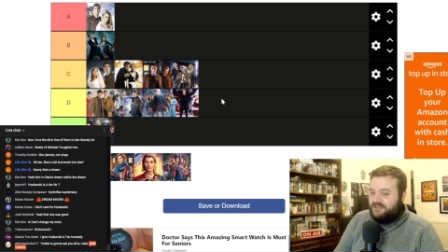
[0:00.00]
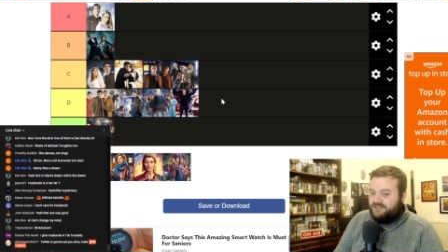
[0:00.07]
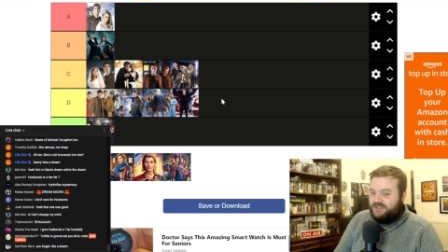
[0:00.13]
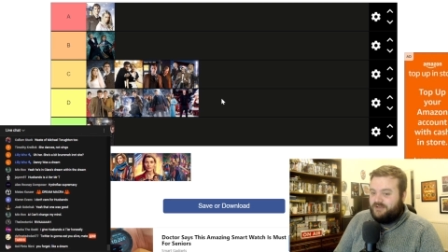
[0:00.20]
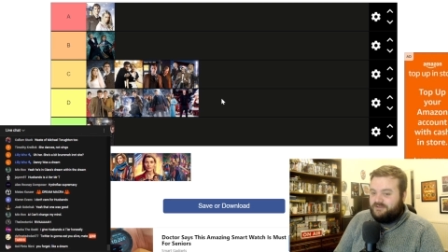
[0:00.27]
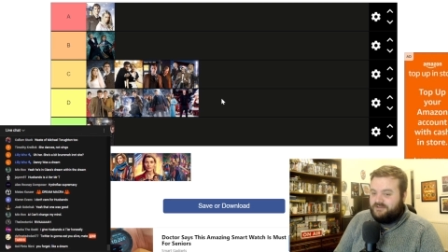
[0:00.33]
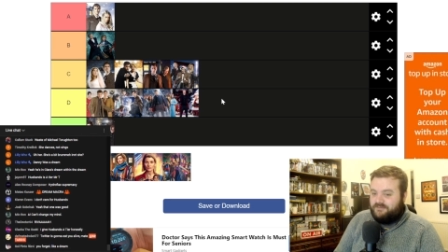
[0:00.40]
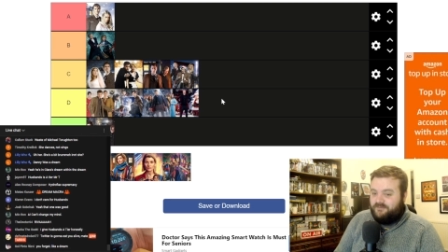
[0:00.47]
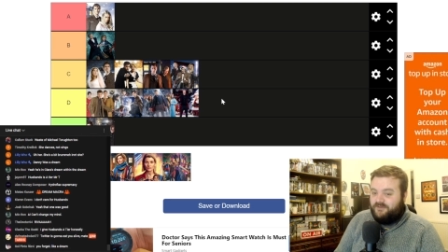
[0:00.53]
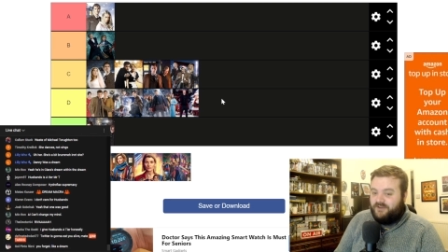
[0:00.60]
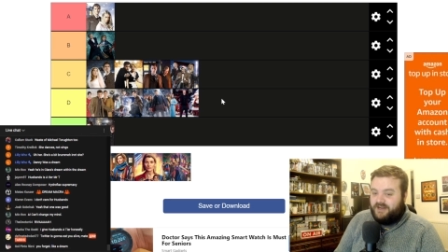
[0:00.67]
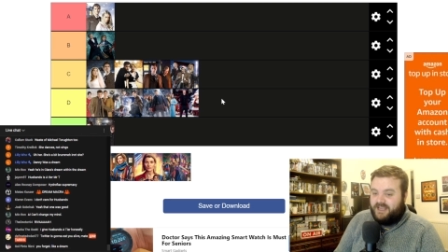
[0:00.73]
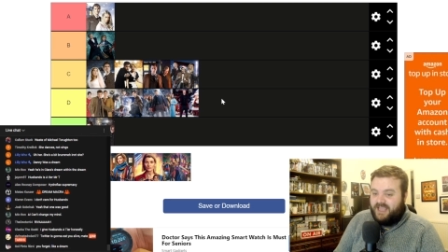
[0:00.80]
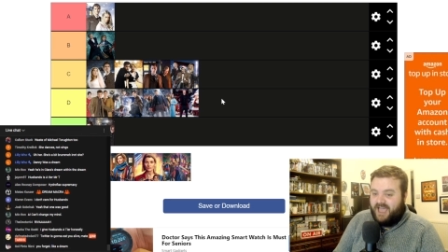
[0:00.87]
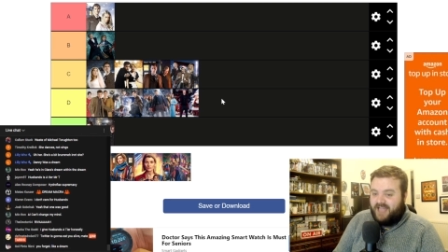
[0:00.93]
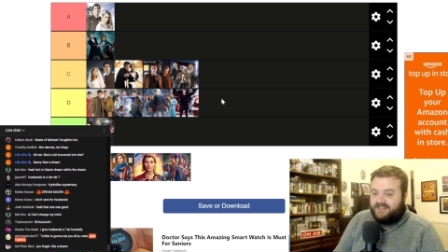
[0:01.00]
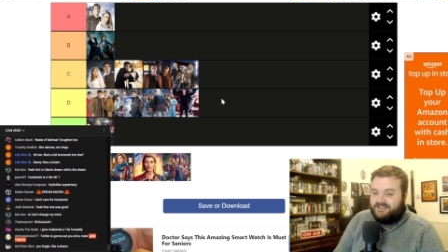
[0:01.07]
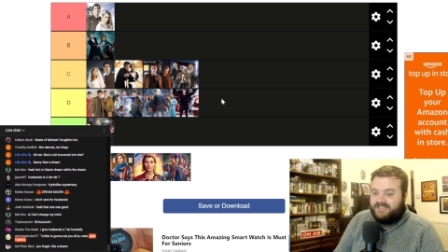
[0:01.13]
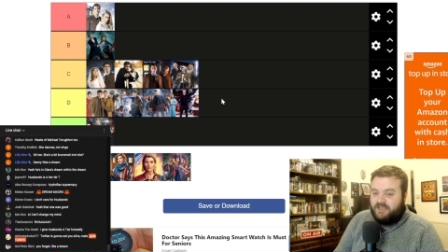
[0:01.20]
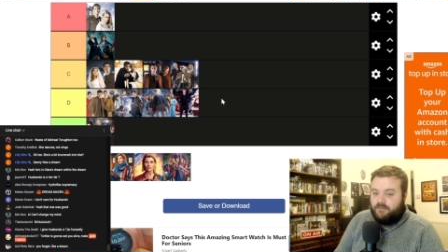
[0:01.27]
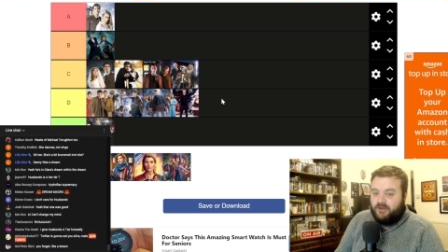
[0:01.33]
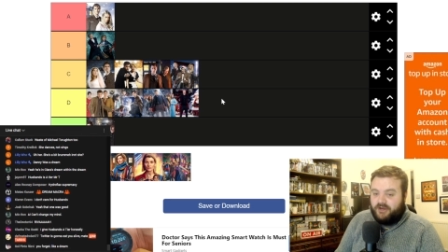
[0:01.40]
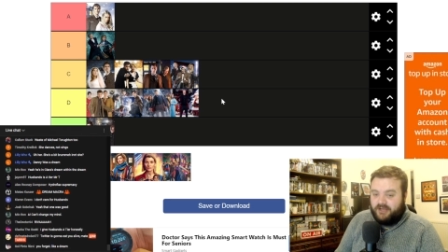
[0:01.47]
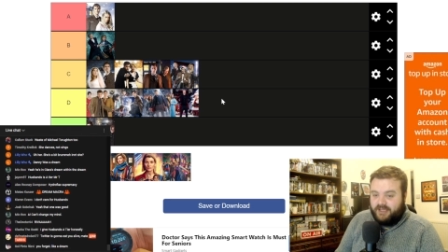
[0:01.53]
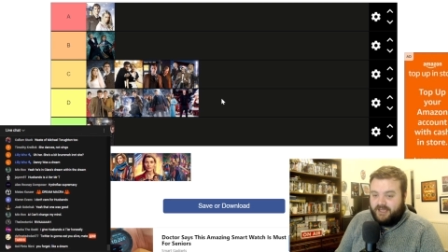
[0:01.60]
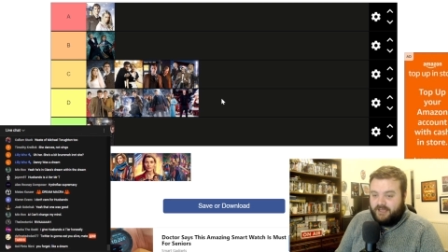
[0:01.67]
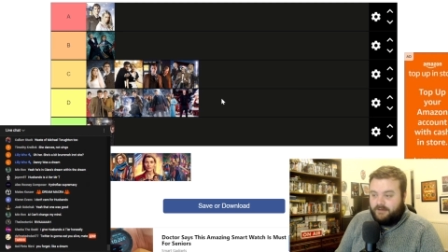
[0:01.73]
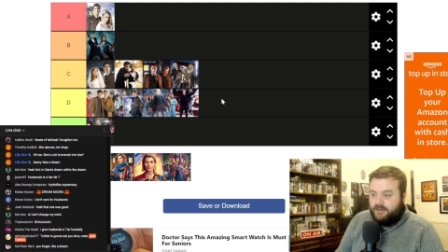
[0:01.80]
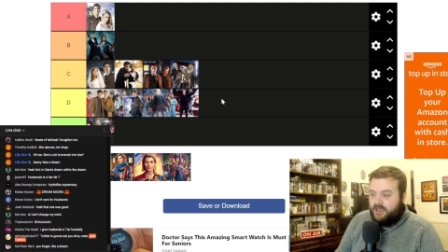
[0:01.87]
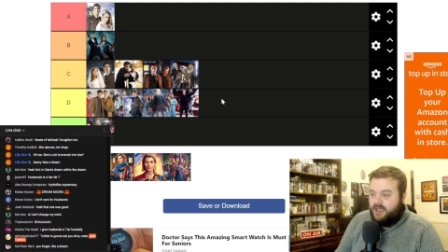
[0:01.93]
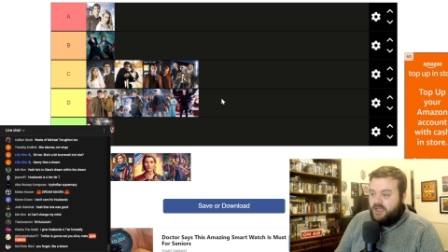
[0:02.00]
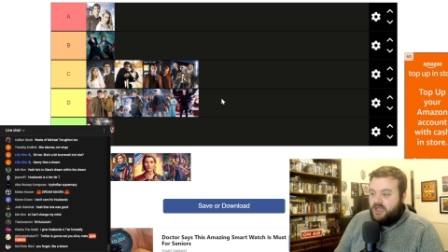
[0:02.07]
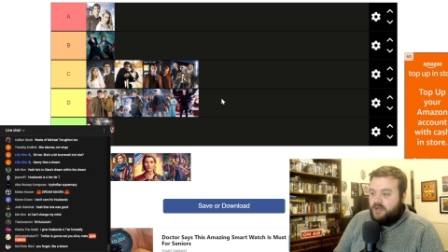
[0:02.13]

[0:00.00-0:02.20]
just goes fully anti monarchy.